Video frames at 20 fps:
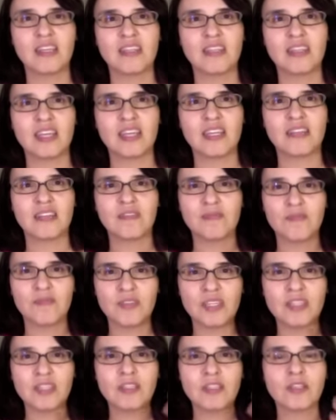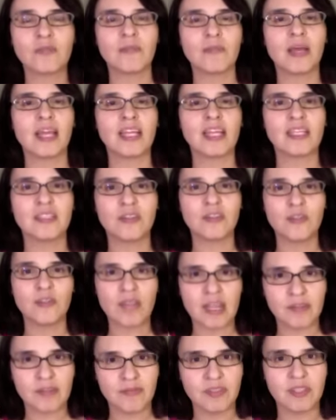that fills her mind
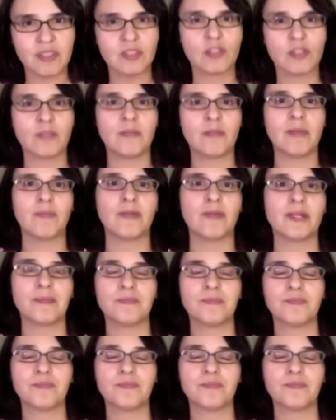and fills her memory.